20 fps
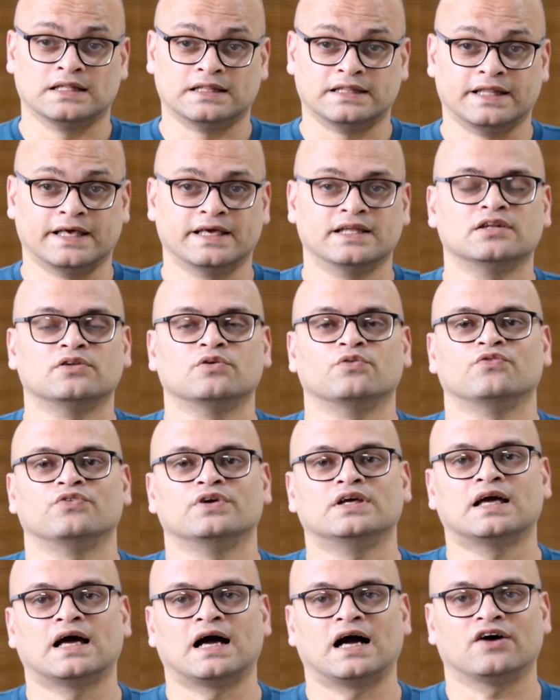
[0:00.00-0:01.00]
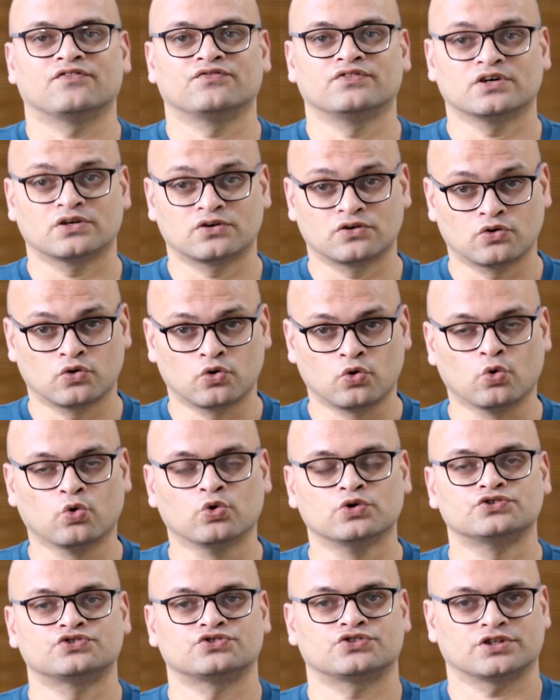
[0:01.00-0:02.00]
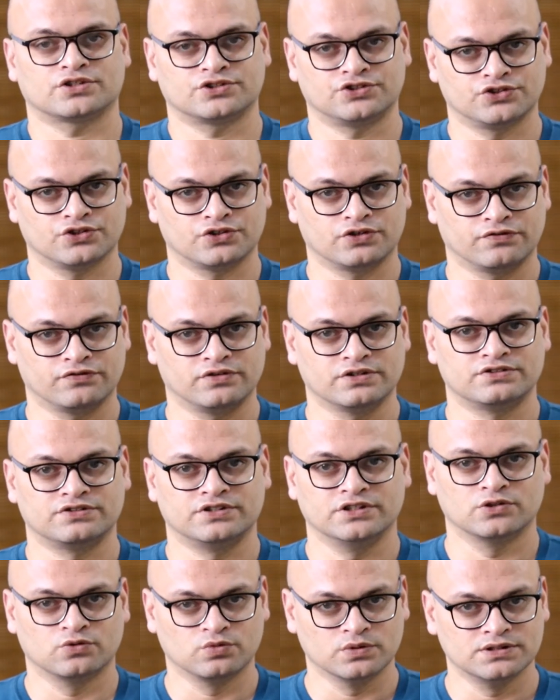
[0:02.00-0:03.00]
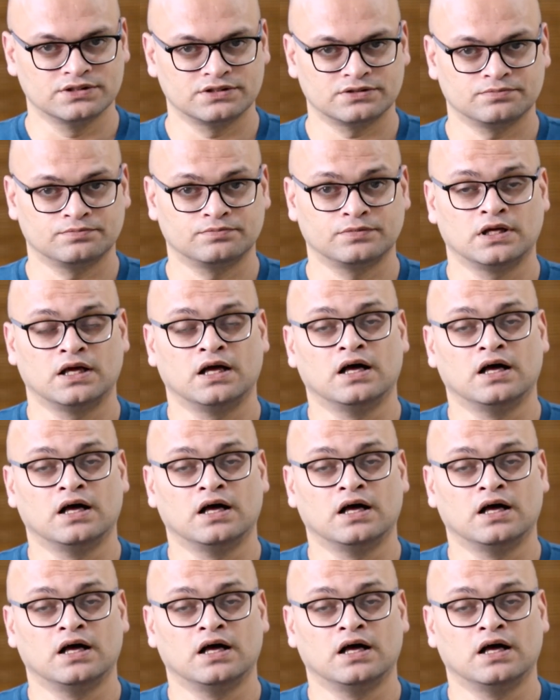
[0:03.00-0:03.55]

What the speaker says: then we have the core structure of the sequence,